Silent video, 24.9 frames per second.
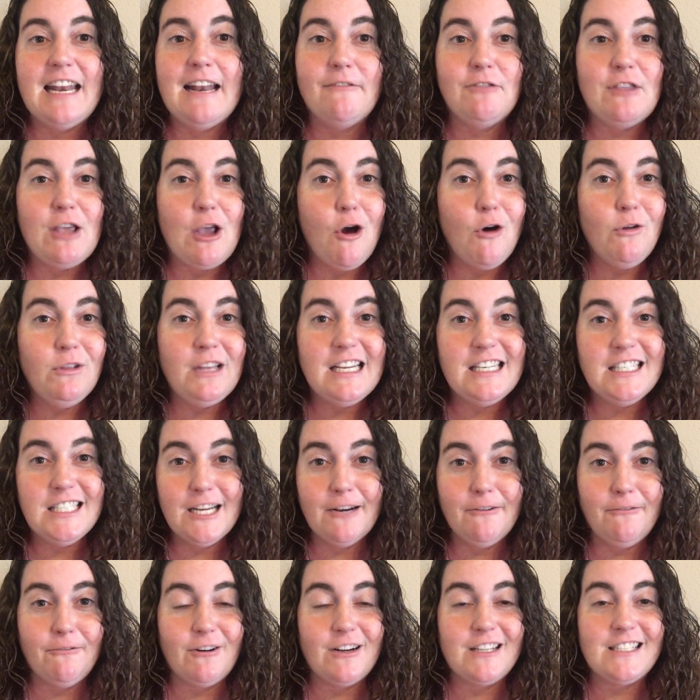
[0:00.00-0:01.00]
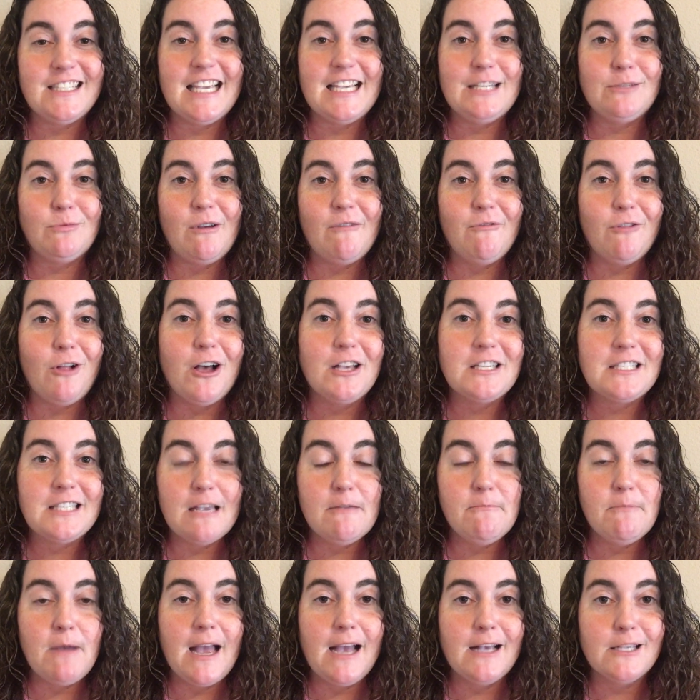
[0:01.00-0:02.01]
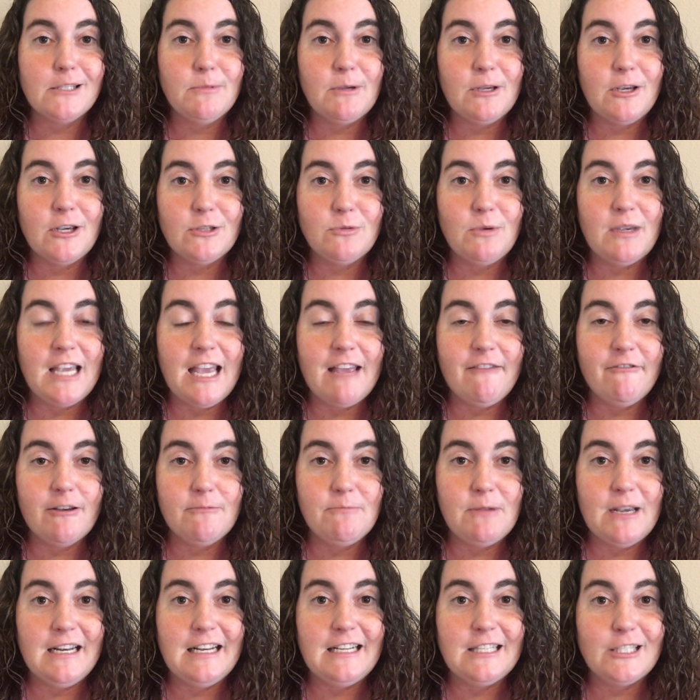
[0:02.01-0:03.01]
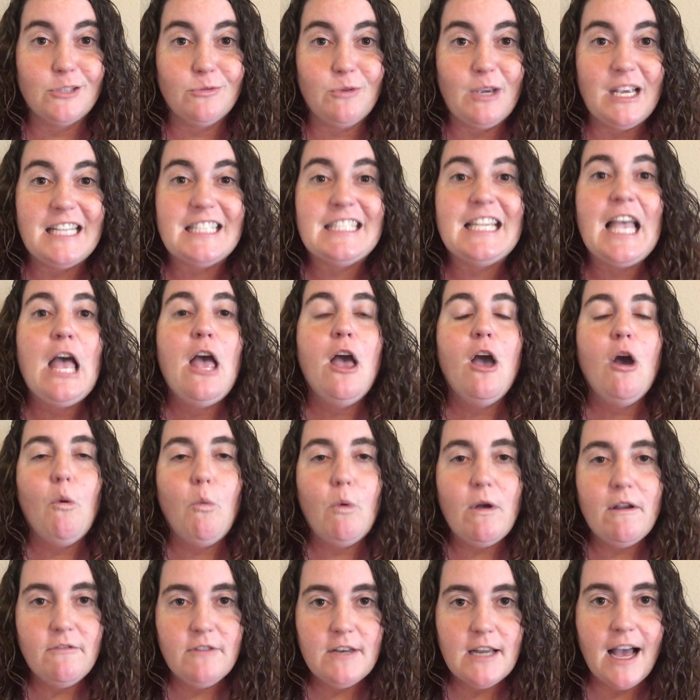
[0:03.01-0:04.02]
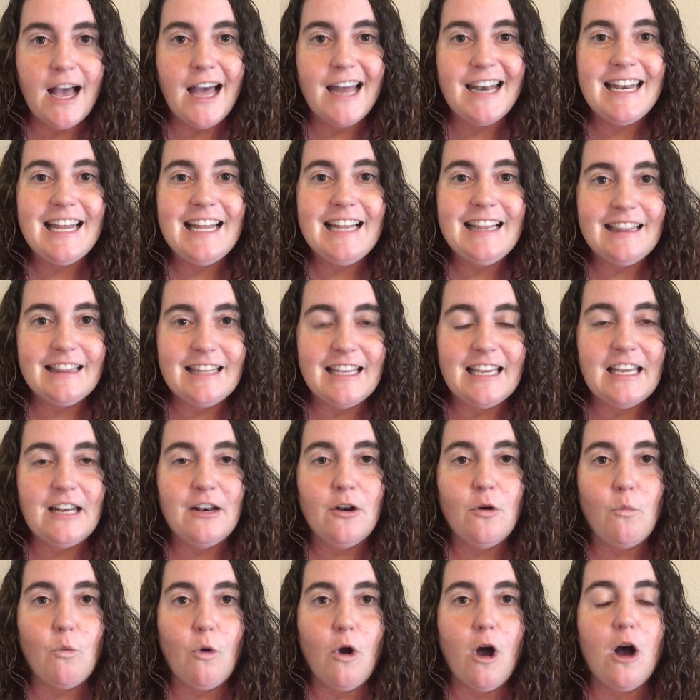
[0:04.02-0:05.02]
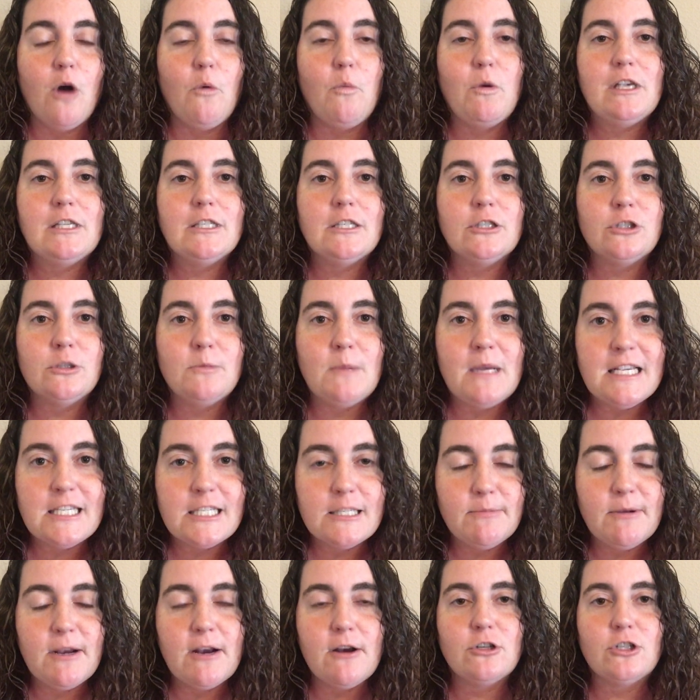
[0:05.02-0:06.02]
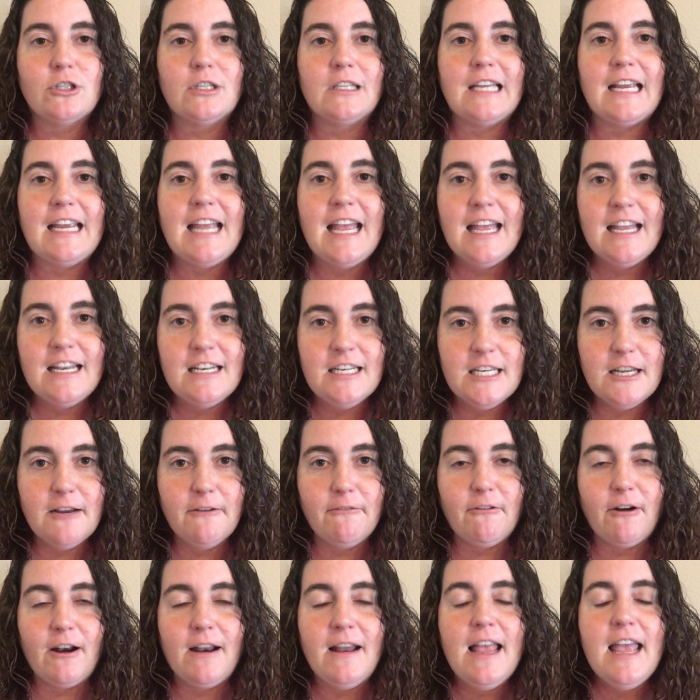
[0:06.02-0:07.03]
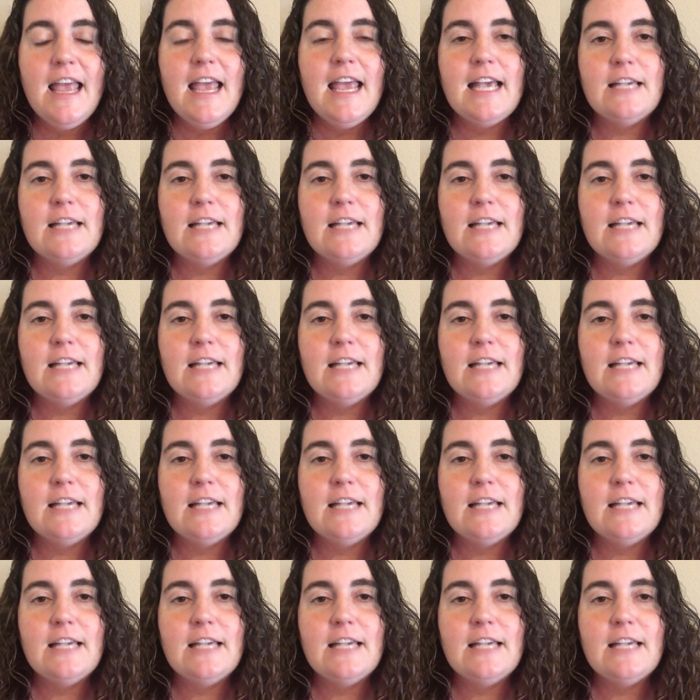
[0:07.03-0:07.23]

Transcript: And if the only difference is we've lost 10 pounds because we gave up eating sweets, we've done Lent wrong. We should be spiritually different.